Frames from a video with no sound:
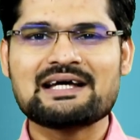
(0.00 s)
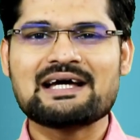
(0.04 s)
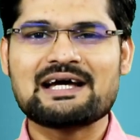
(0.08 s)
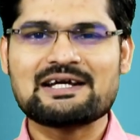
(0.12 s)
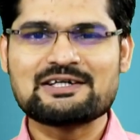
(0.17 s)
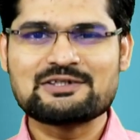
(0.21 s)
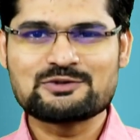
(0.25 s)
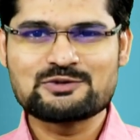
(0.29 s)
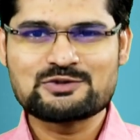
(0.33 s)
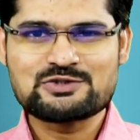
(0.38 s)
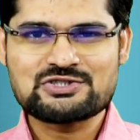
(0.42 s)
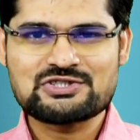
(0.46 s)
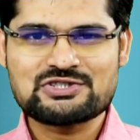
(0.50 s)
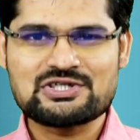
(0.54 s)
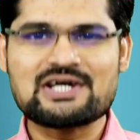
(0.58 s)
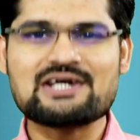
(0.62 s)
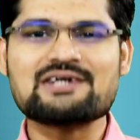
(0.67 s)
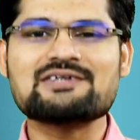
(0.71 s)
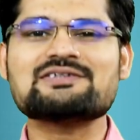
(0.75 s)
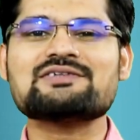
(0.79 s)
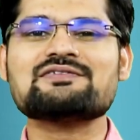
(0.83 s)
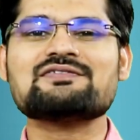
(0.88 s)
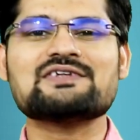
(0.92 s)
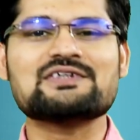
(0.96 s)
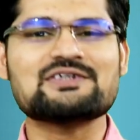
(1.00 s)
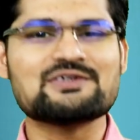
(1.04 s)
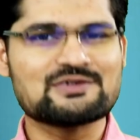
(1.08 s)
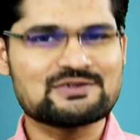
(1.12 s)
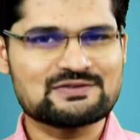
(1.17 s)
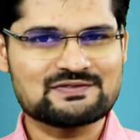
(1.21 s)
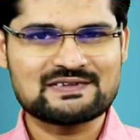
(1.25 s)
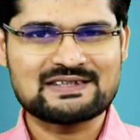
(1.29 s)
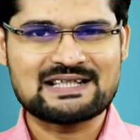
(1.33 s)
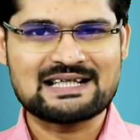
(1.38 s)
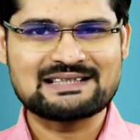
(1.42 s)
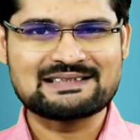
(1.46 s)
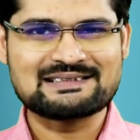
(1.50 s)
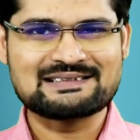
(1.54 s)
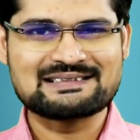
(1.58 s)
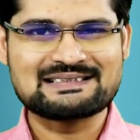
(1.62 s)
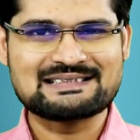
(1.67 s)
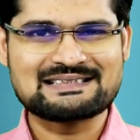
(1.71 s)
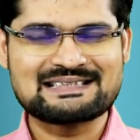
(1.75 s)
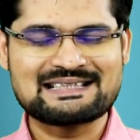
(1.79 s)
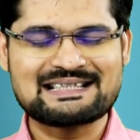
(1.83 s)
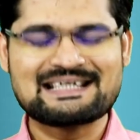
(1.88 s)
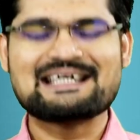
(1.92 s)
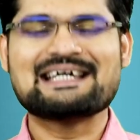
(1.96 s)
and do share the videos with
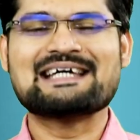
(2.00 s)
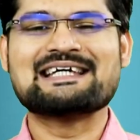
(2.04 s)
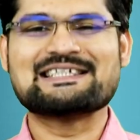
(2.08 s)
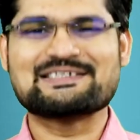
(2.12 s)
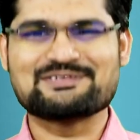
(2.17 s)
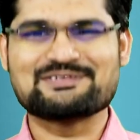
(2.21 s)
others as